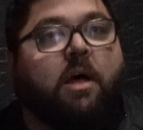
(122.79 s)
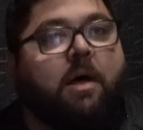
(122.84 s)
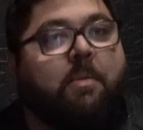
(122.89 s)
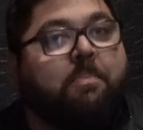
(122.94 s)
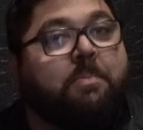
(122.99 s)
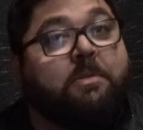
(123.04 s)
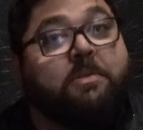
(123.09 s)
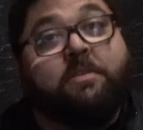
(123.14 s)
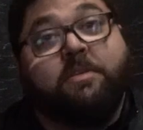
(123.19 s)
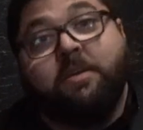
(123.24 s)

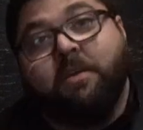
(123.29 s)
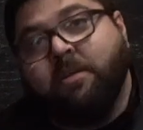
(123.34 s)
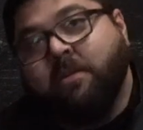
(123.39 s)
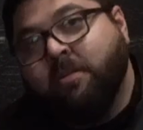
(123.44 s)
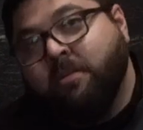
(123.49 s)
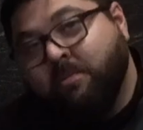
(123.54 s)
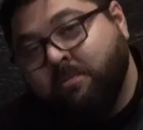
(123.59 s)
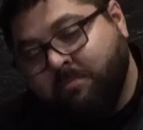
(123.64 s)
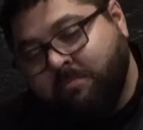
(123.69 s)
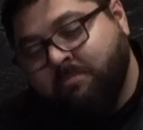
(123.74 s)
up
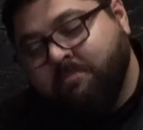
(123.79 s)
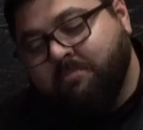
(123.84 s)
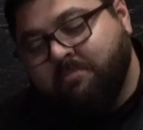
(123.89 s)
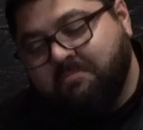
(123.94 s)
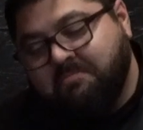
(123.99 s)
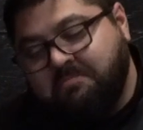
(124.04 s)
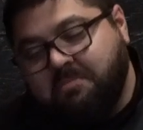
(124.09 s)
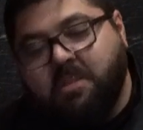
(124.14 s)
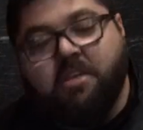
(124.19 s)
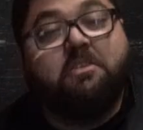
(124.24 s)
until
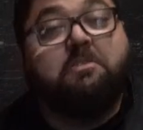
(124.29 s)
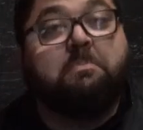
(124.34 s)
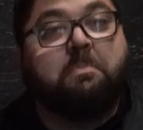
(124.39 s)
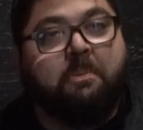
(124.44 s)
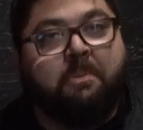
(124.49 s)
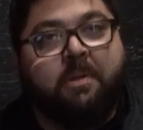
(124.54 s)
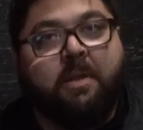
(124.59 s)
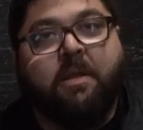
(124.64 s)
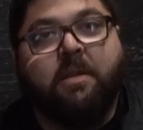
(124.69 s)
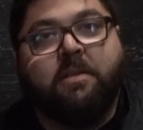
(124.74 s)
this
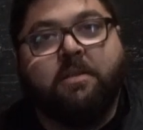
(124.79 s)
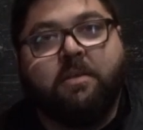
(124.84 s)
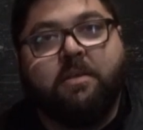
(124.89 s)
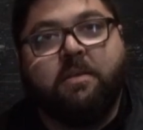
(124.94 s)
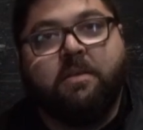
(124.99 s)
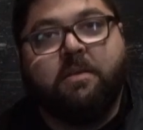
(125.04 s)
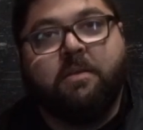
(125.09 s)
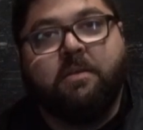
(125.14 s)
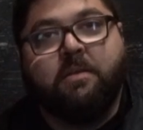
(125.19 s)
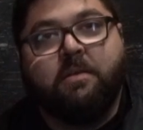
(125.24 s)
point.
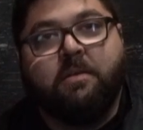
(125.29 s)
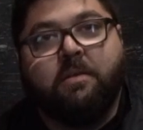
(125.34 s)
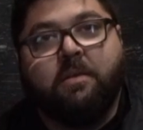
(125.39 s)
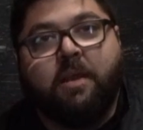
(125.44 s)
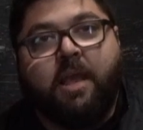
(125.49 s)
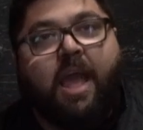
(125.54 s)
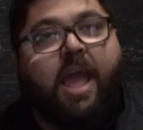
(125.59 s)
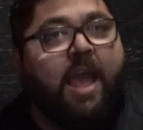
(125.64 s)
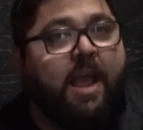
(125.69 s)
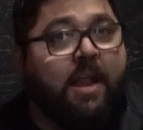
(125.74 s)

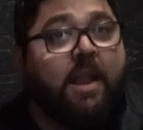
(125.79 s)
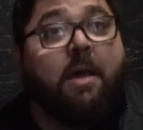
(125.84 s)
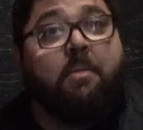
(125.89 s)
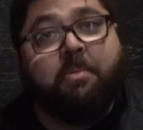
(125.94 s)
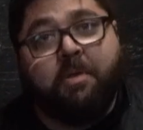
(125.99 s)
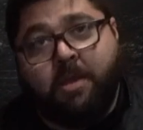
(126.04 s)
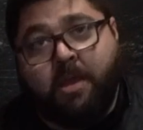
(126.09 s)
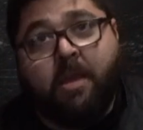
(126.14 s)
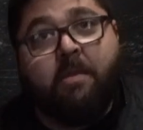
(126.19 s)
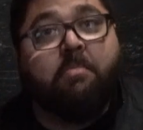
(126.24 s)
And I
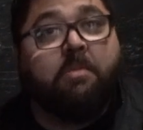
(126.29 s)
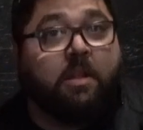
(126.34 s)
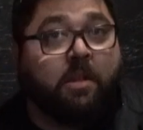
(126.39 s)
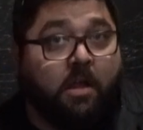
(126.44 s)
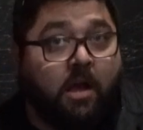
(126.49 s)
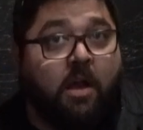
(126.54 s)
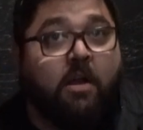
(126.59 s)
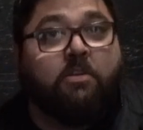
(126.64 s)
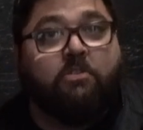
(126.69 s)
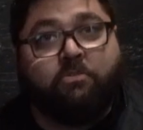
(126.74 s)
became the
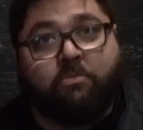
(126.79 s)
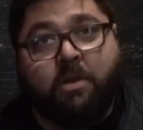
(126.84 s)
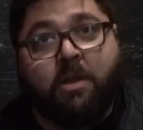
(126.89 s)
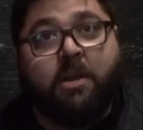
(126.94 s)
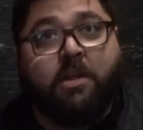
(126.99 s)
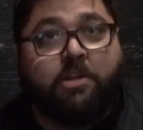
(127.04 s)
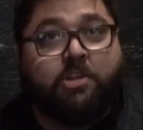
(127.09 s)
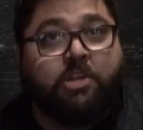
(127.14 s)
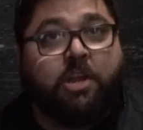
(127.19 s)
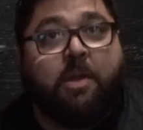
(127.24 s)
longest
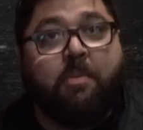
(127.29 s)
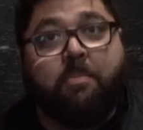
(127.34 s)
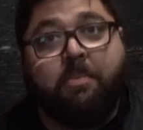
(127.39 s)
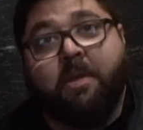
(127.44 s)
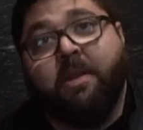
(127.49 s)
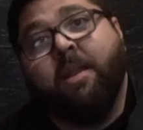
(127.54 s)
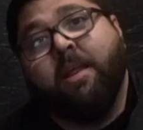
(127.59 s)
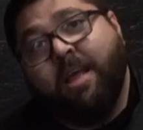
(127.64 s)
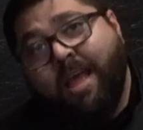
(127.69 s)
reigning champion